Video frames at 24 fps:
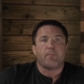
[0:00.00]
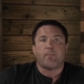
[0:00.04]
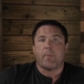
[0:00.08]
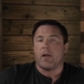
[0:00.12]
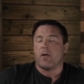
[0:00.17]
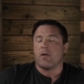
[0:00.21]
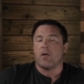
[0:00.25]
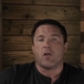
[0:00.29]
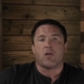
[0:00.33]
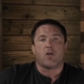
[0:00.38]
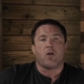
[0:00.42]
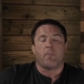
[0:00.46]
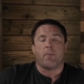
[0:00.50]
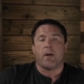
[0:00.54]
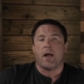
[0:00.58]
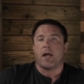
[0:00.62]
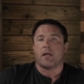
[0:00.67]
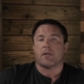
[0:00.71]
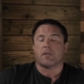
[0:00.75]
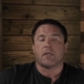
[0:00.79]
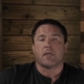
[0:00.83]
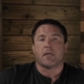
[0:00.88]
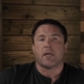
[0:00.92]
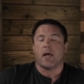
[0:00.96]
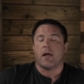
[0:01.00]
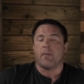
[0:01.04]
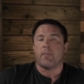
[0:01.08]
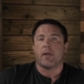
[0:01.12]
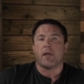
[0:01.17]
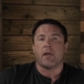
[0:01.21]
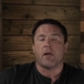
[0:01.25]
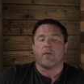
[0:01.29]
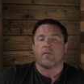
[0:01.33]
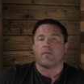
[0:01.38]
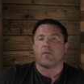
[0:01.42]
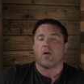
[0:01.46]
Bare knuckle boxing caught
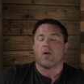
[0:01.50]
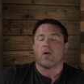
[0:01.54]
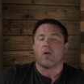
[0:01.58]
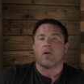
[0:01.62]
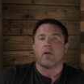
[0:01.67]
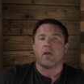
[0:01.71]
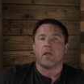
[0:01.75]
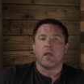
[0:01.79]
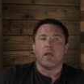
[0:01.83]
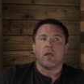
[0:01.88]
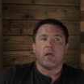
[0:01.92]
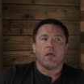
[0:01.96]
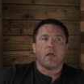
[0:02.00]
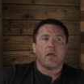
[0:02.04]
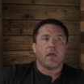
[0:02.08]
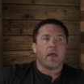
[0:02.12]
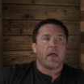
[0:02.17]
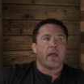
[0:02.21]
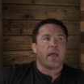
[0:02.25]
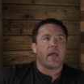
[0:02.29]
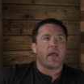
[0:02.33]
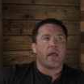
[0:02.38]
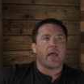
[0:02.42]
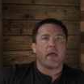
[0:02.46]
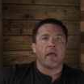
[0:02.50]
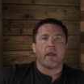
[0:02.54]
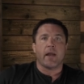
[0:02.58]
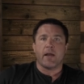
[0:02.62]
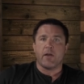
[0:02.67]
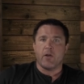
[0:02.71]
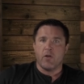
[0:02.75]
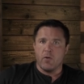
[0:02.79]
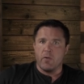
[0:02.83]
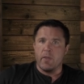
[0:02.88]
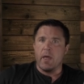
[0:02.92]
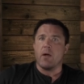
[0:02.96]
me off guard. And
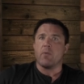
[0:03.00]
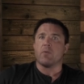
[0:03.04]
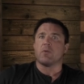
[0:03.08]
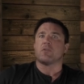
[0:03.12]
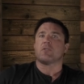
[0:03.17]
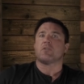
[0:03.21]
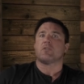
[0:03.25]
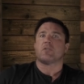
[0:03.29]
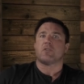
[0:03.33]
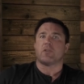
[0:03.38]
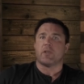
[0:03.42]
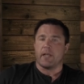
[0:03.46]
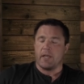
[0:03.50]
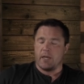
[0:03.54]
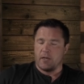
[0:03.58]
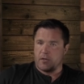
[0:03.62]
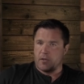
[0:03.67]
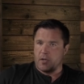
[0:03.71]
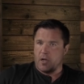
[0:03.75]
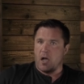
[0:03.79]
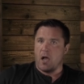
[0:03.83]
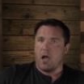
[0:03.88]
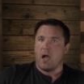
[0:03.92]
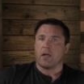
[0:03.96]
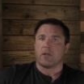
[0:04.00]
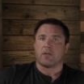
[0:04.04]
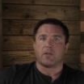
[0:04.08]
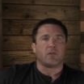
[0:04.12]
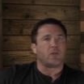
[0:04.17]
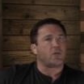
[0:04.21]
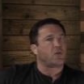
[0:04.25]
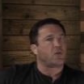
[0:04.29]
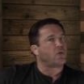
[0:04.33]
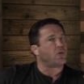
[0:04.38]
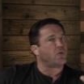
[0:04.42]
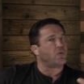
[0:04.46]
I knew that was in talks.
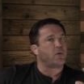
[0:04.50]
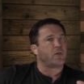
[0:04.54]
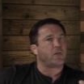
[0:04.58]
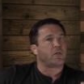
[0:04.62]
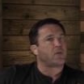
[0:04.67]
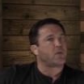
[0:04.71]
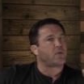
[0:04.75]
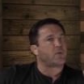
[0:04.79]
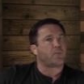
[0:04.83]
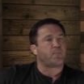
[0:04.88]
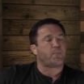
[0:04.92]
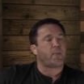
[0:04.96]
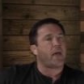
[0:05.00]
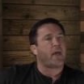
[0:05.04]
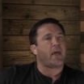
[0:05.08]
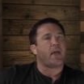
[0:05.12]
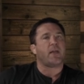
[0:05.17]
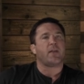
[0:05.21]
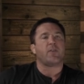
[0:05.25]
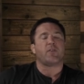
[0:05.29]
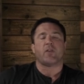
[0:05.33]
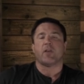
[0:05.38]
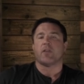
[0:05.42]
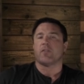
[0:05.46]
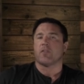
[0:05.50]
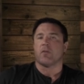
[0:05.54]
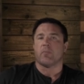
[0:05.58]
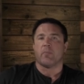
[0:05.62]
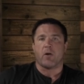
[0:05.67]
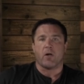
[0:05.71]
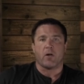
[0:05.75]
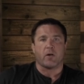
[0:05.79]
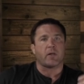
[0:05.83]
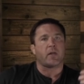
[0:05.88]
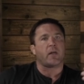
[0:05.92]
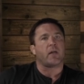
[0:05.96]
As soon as Paige hit the
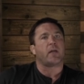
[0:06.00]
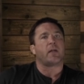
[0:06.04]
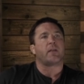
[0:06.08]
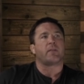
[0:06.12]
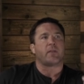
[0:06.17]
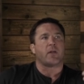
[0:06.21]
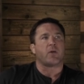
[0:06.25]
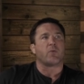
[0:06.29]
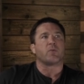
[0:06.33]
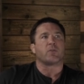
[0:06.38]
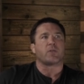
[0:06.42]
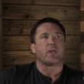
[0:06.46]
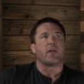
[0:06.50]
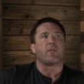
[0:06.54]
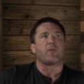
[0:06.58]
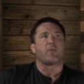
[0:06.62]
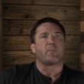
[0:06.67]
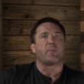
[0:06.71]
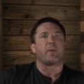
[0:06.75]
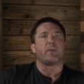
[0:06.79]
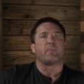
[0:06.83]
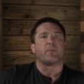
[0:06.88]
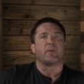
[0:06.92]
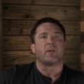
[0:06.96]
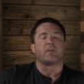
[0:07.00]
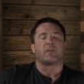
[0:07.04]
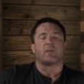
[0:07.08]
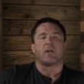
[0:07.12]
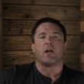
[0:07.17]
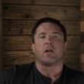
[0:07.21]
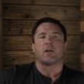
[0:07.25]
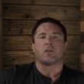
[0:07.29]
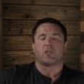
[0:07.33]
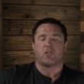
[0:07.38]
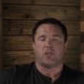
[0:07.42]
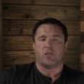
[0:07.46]
market, there was other people in
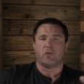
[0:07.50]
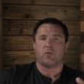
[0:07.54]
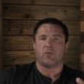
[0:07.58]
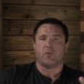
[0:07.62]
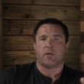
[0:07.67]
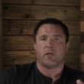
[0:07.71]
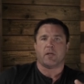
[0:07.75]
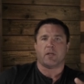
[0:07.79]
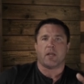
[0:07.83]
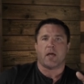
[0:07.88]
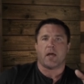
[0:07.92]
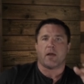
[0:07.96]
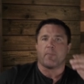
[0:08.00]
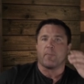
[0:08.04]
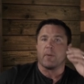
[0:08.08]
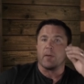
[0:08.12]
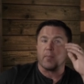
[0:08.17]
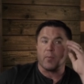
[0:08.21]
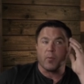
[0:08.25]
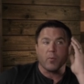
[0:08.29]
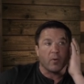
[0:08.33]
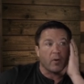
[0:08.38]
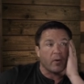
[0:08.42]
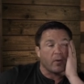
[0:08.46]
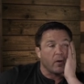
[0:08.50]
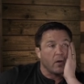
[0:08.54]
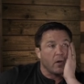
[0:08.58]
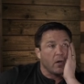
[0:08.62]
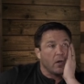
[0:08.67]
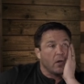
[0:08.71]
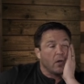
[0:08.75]
talks too, and a lot of people were